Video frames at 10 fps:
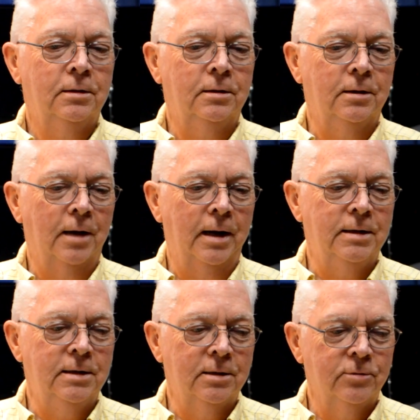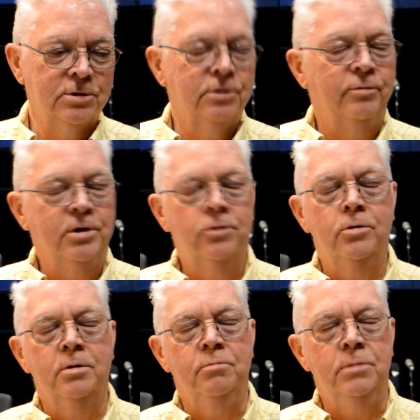the idea was to
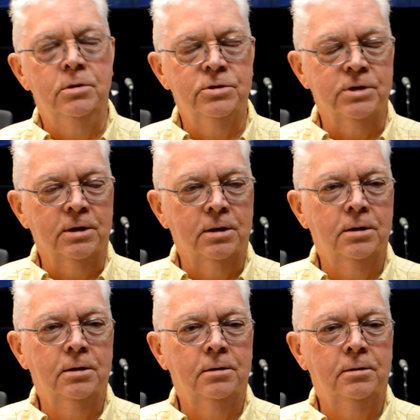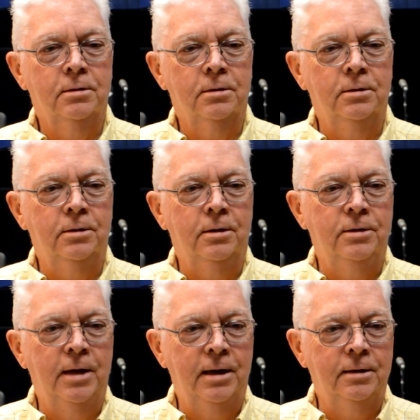record music
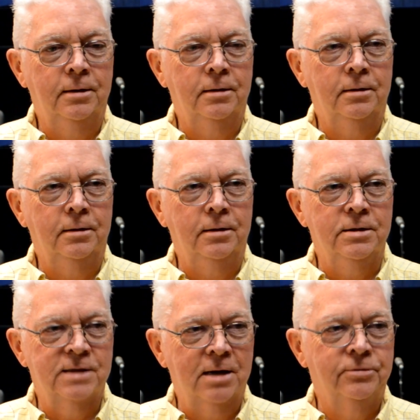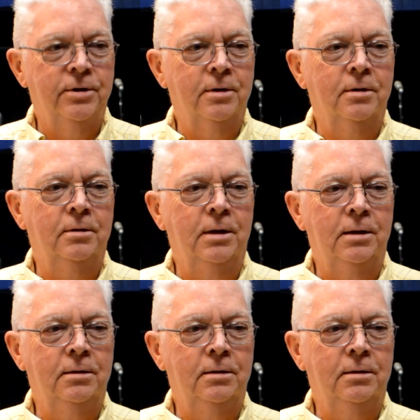that is out there that